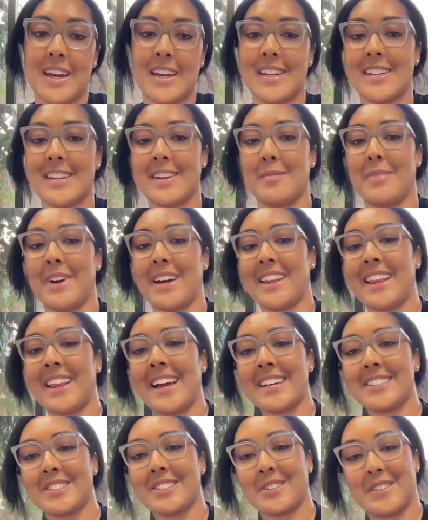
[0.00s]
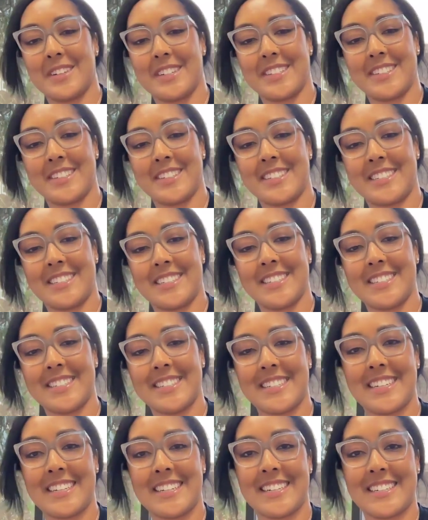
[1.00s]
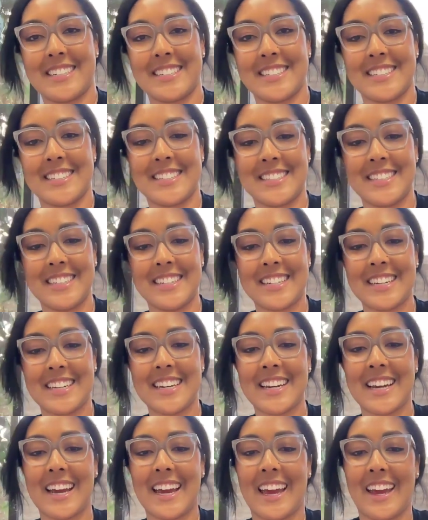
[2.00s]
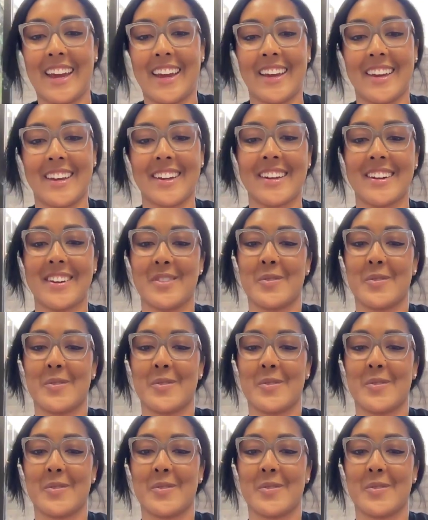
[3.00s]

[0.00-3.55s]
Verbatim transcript: and my last question is looking ahead,